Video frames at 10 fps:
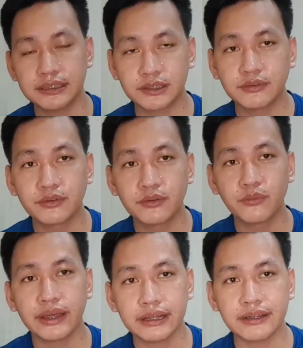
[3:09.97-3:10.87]
So
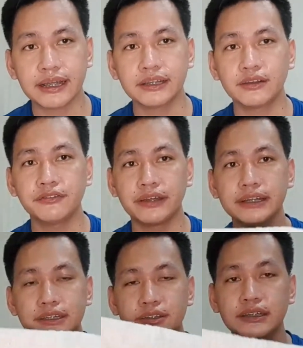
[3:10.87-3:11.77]
when drying your
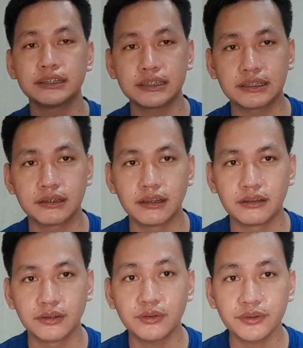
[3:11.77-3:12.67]
face, you just
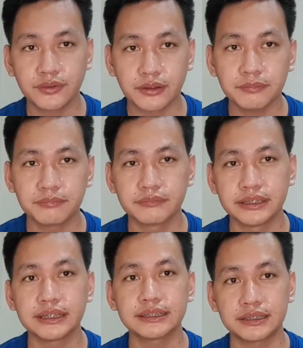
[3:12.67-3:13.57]
don't rub,
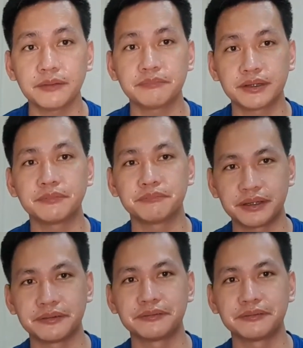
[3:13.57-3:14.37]
just tap tap.